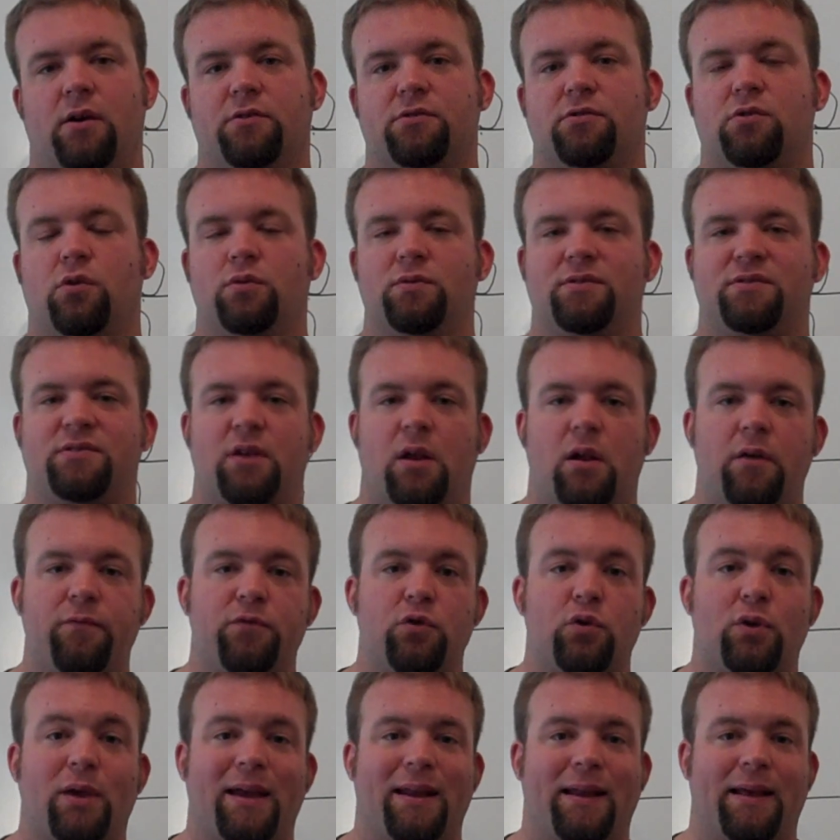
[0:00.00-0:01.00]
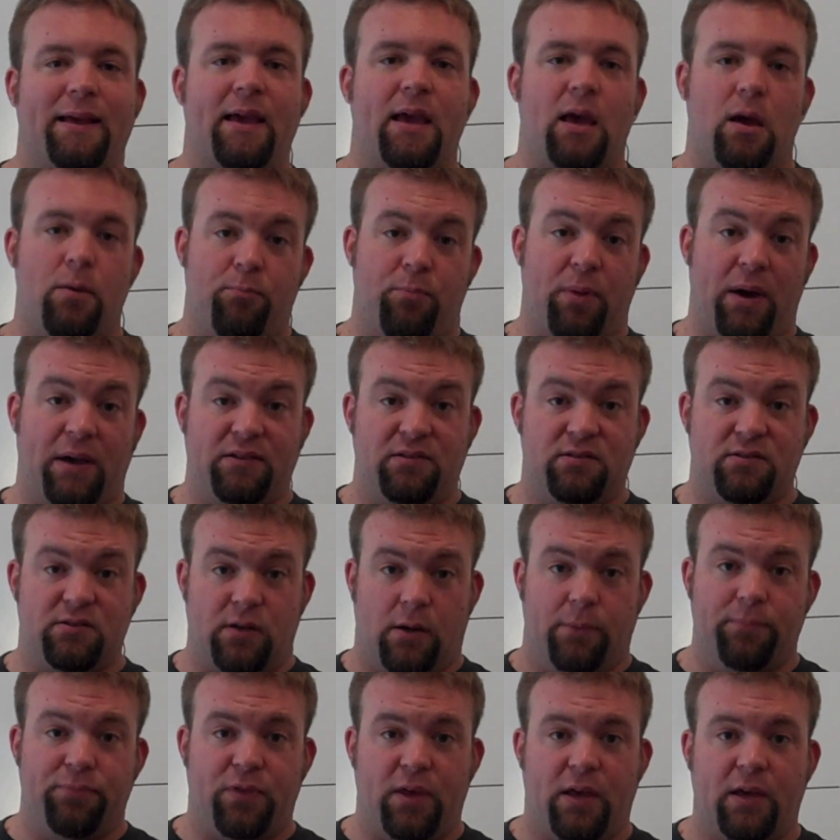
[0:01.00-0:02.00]
So instead of you getting hit by
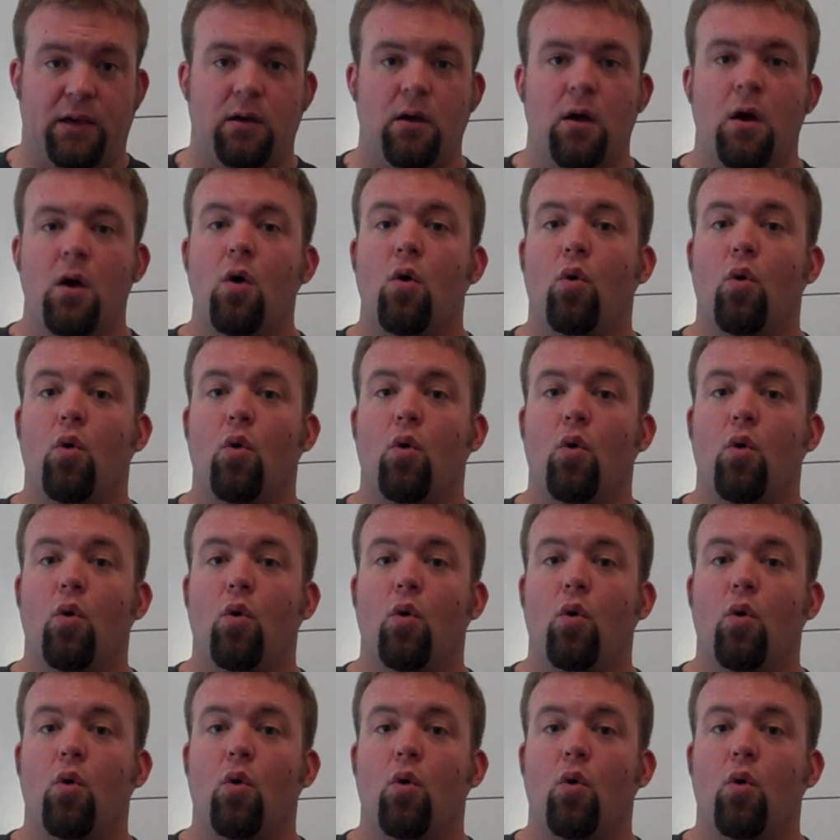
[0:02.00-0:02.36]
something